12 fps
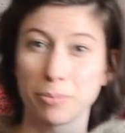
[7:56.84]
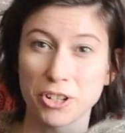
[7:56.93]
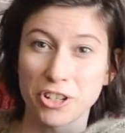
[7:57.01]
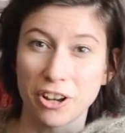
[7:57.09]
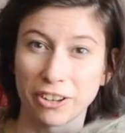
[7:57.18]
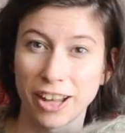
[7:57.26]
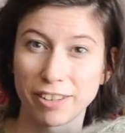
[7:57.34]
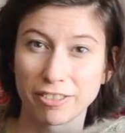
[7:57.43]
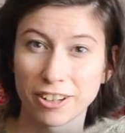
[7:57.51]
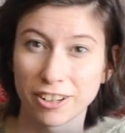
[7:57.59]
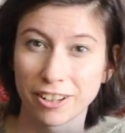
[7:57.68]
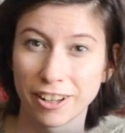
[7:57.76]
much yarn left,
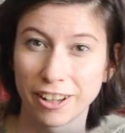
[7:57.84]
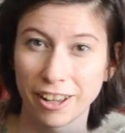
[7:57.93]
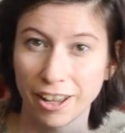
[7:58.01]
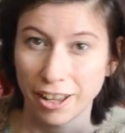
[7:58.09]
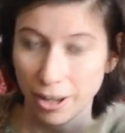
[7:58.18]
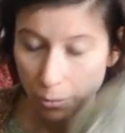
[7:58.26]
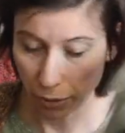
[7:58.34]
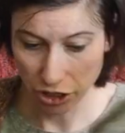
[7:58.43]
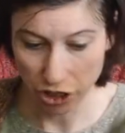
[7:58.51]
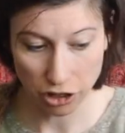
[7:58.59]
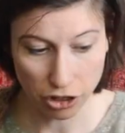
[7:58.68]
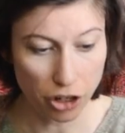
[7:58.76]

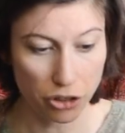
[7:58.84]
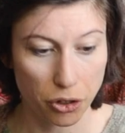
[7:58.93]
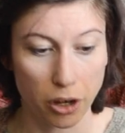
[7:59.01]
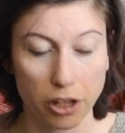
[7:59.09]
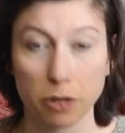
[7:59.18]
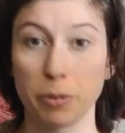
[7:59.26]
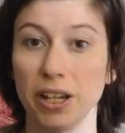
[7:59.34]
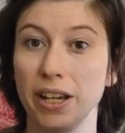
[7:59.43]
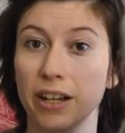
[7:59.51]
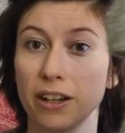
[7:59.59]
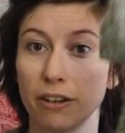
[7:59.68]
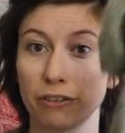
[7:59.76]
which is just going to be
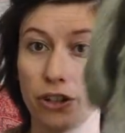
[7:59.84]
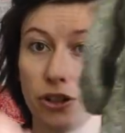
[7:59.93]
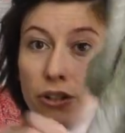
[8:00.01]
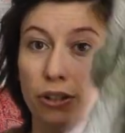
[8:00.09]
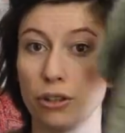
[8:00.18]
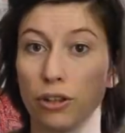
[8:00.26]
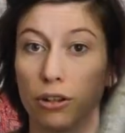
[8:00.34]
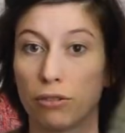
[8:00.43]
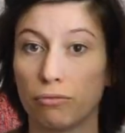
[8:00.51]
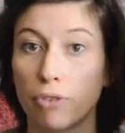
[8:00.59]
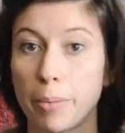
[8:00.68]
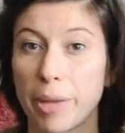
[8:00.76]
enough to do the
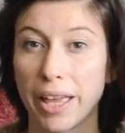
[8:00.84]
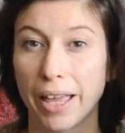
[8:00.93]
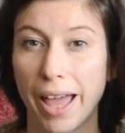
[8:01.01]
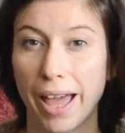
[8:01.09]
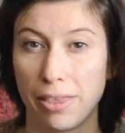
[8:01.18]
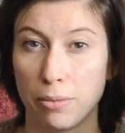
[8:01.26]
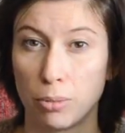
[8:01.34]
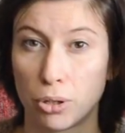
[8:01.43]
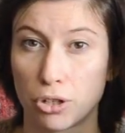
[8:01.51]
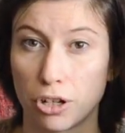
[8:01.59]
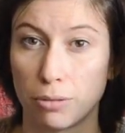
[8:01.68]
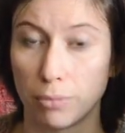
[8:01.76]
ribbing at the
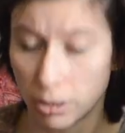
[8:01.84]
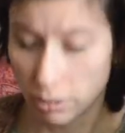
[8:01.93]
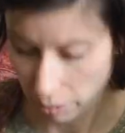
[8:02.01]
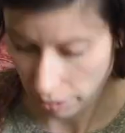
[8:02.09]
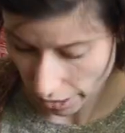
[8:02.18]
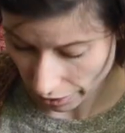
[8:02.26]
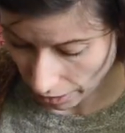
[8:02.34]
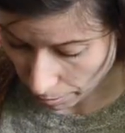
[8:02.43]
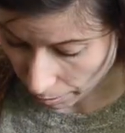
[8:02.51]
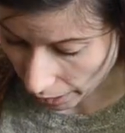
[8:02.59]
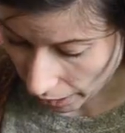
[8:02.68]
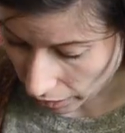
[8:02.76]
bottom and then
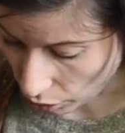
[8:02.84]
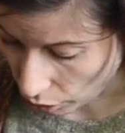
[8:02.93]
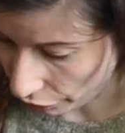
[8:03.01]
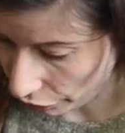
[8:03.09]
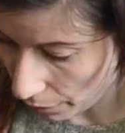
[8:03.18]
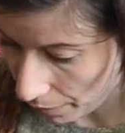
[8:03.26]
bind off.